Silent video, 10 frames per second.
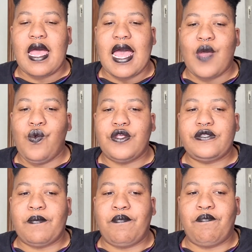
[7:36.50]
I
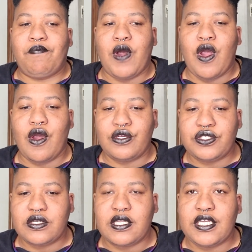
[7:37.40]
was
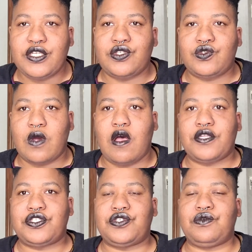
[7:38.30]
personally
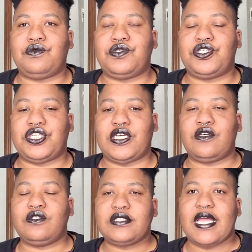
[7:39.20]
drawn to
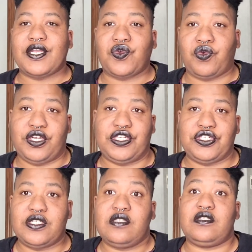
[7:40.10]
Jill's and
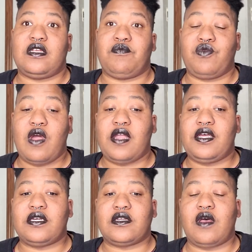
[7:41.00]
Christian's
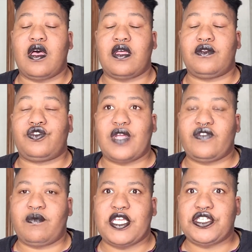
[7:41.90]
product
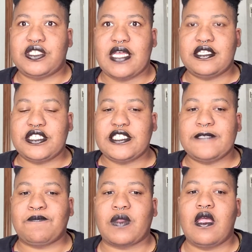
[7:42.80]
transformation
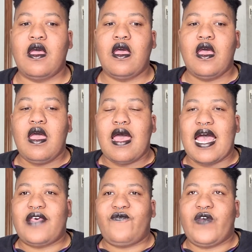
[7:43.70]
challenges.
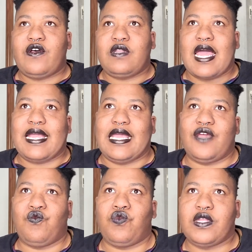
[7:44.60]
I feel like
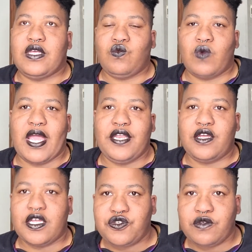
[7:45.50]
it really
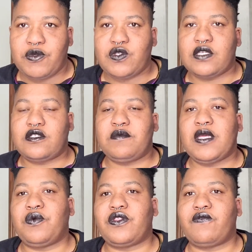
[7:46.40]
read country music to
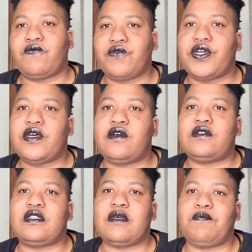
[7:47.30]
me with the
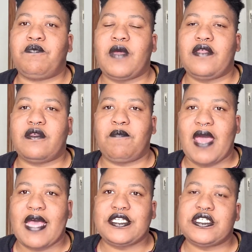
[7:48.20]
frills and the
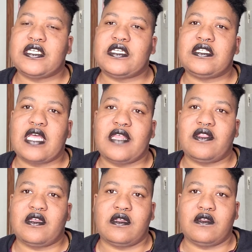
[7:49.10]
patches
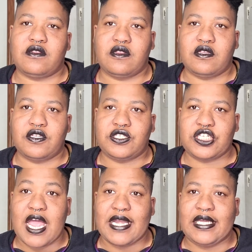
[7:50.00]
and the
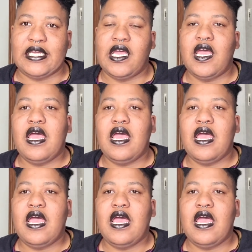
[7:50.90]
shiny,